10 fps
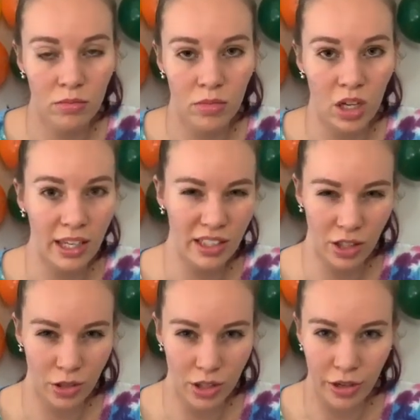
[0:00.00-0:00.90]
I'll get to
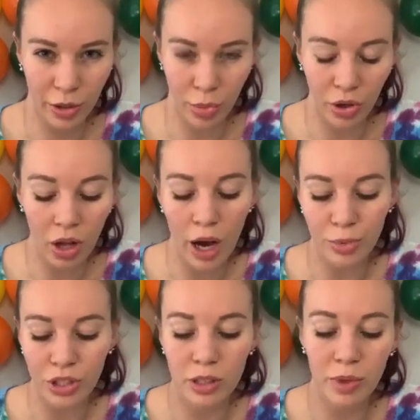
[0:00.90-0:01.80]
those other pearl
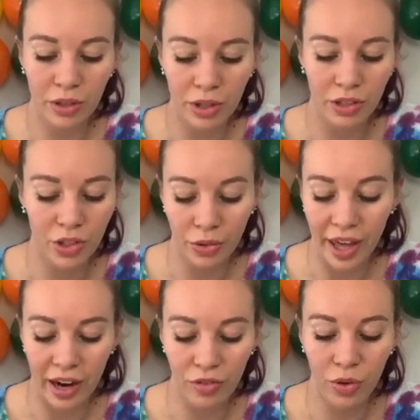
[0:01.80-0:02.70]
options, but you can do
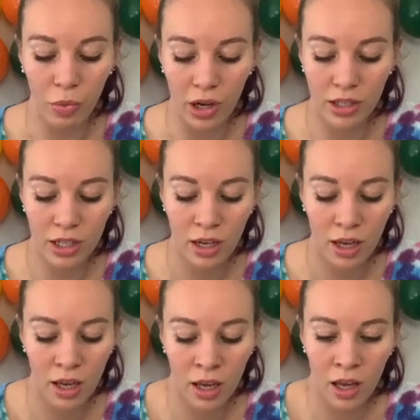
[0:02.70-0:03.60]
that if you want.
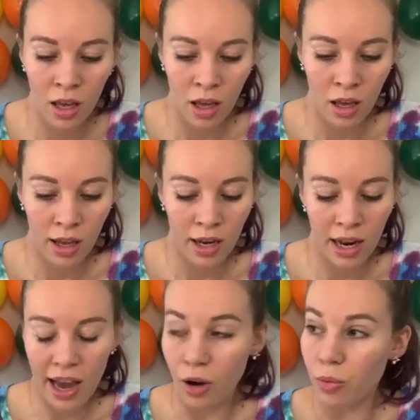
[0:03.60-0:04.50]

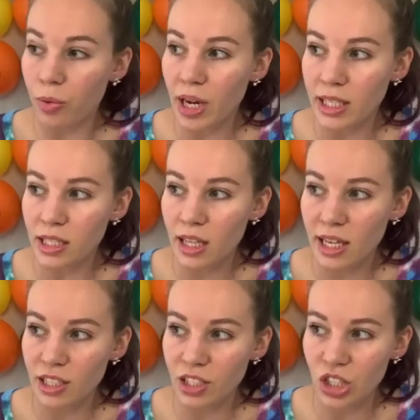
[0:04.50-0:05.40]
Now, when I
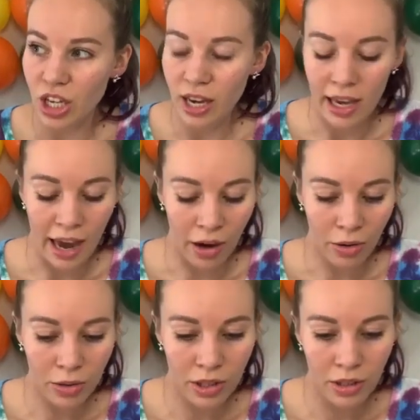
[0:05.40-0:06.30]
select
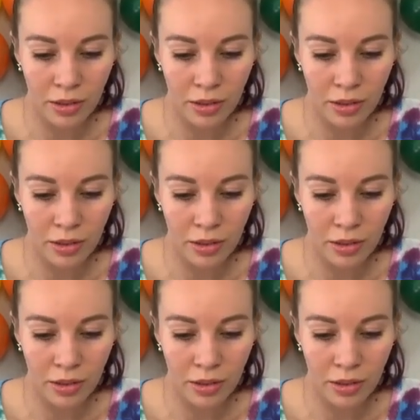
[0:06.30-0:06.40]
checkout,